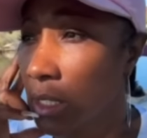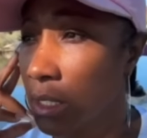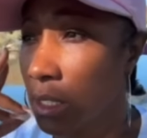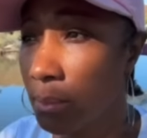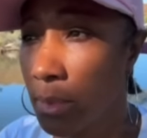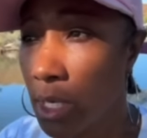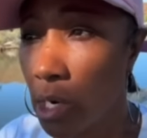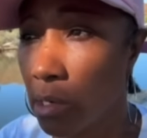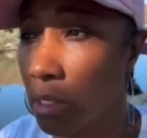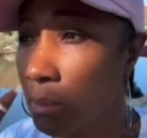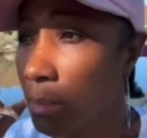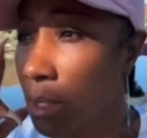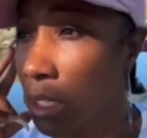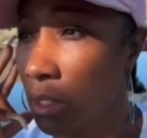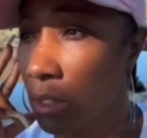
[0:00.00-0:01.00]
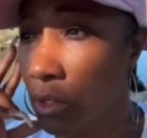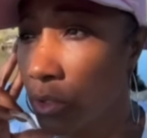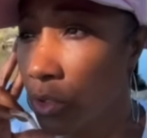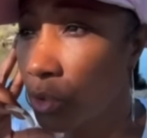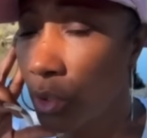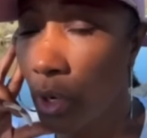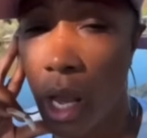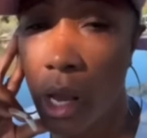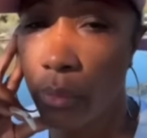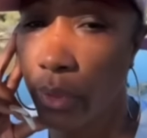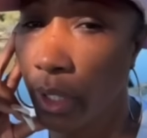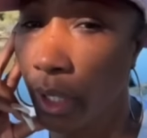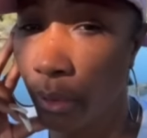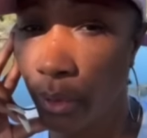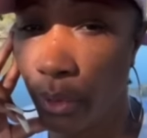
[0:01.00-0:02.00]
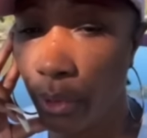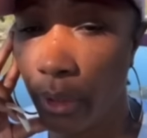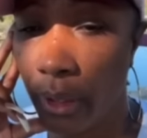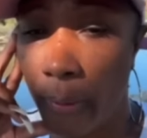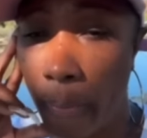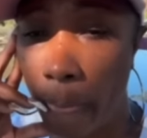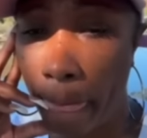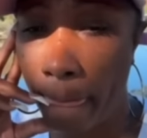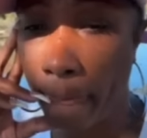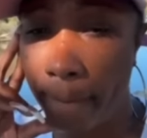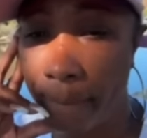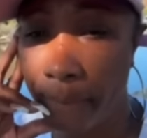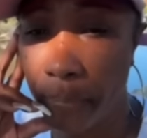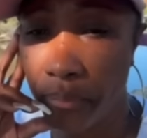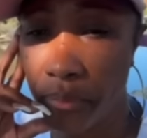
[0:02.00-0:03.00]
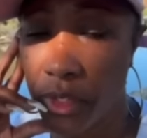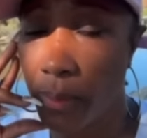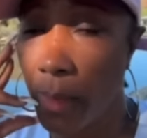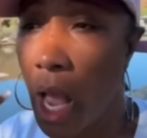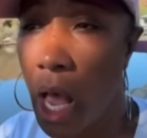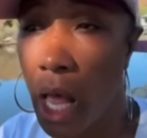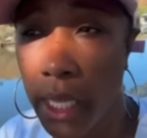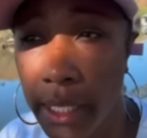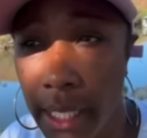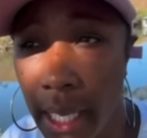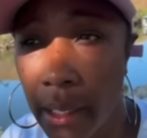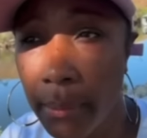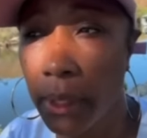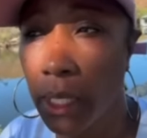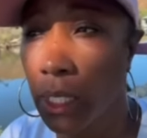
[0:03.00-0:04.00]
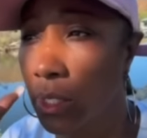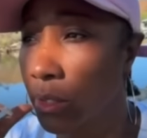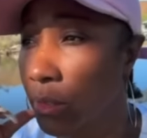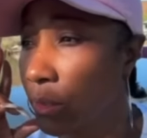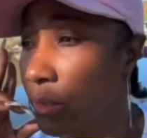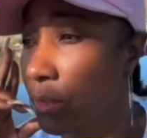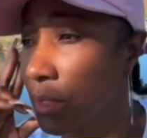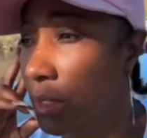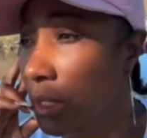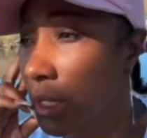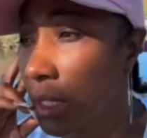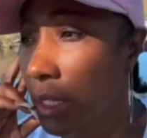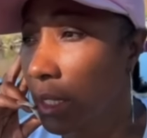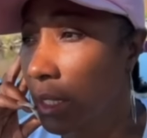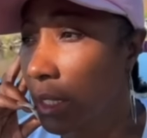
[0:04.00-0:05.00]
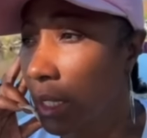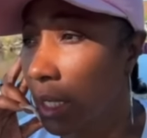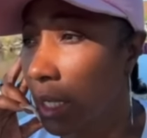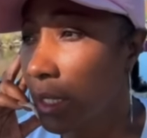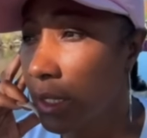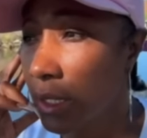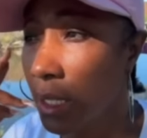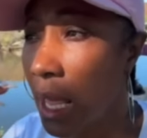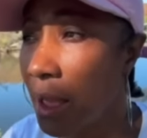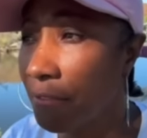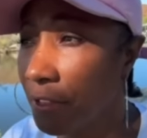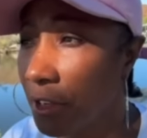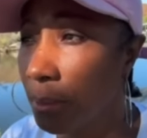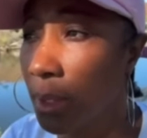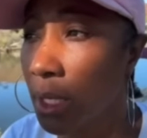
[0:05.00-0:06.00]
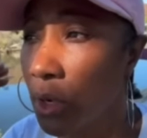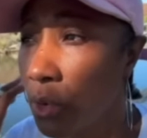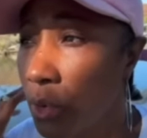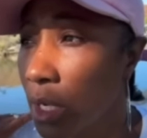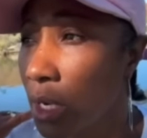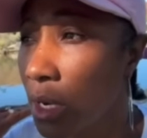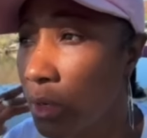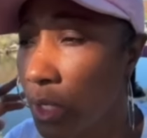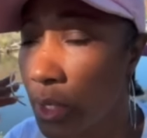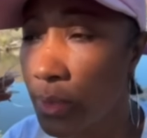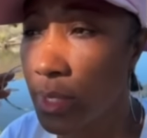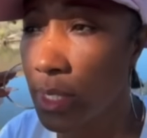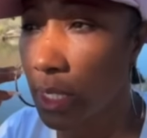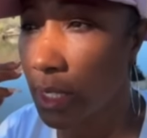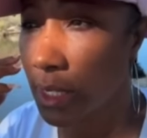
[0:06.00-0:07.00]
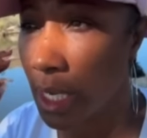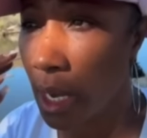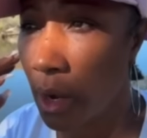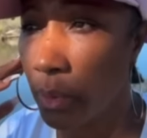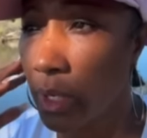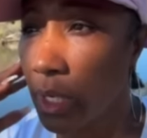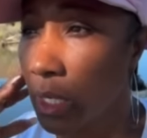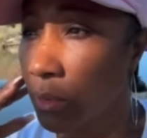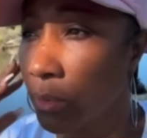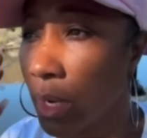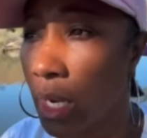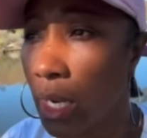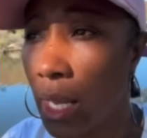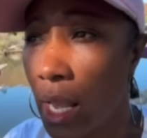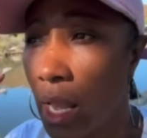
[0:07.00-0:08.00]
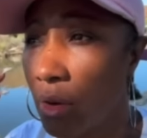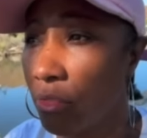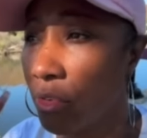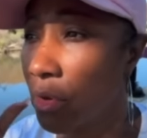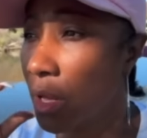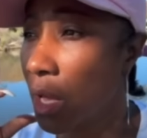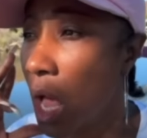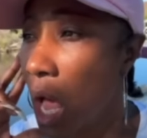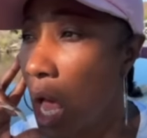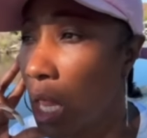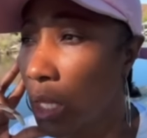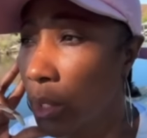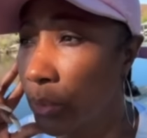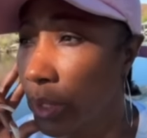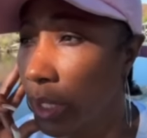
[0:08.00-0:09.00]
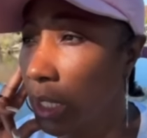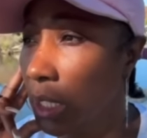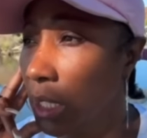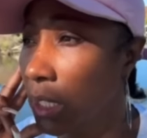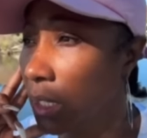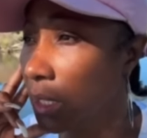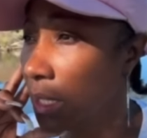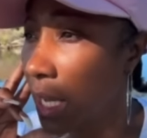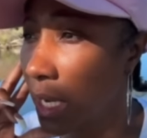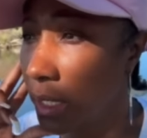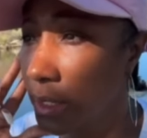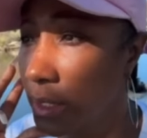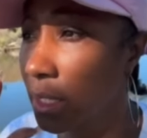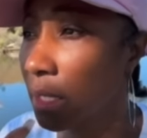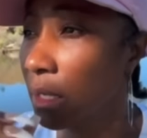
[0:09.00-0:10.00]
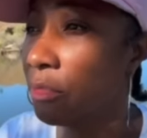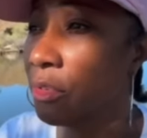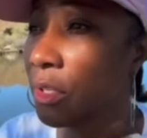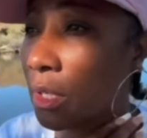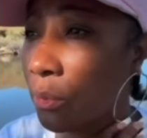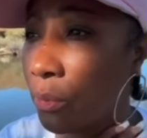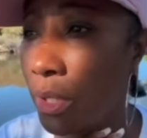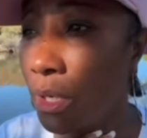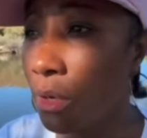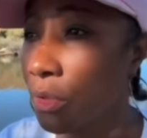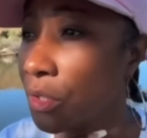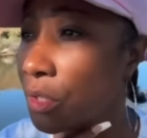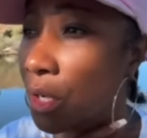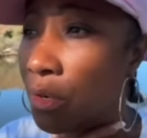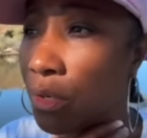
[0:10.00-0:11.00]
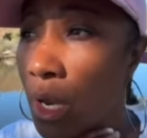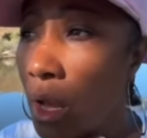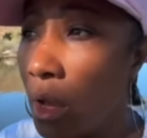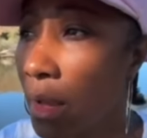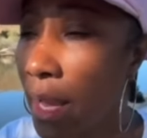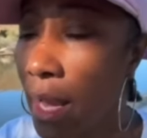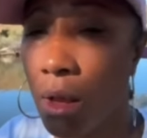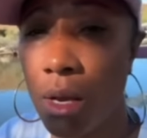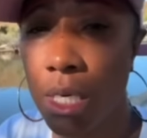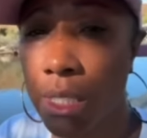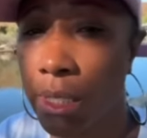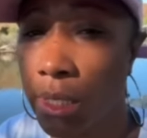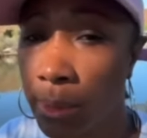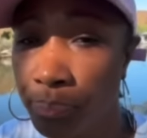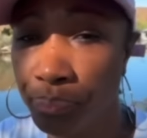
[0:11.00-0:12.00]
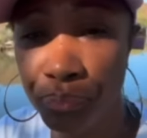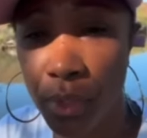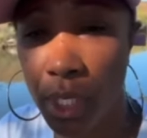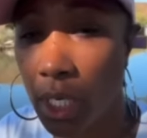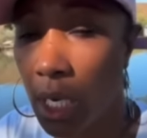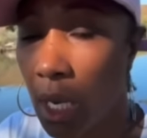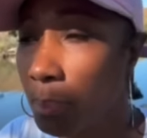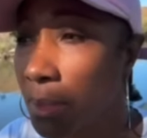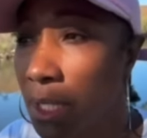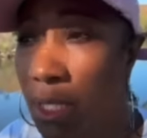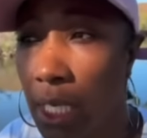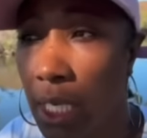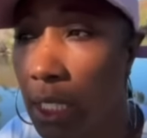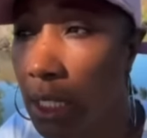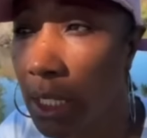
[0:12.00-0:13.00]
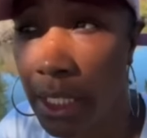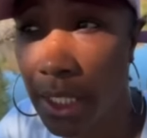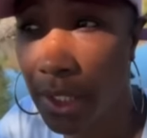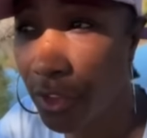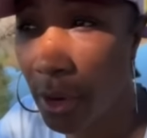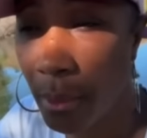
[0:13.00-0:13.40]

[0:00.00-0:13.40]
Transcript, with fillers: some dirty meals. You know how we gonna do it. Some holiday meals. That's a lot finna be going on on Six Hour. We can ready to have Halloween and Thanksgiving, and we gonna show y'all how um a couple of nigglets